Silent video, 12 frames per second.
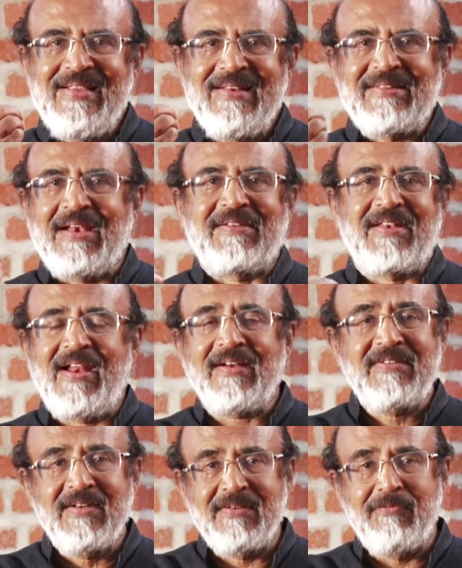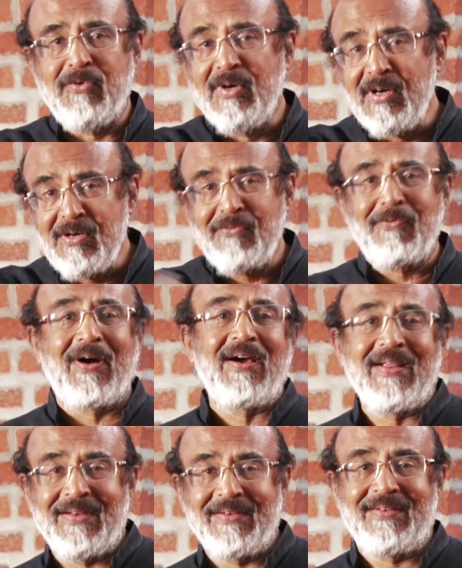it attracted
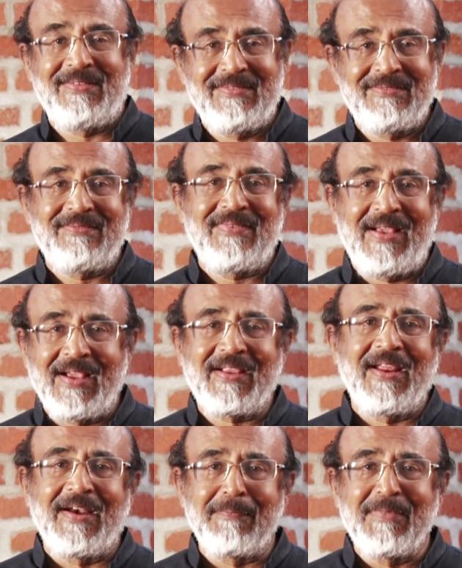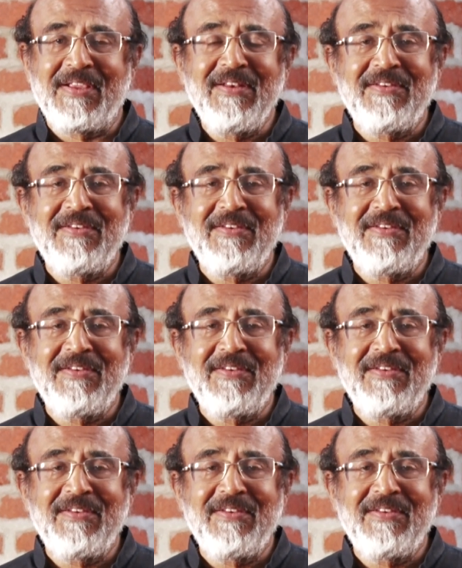worldwide academic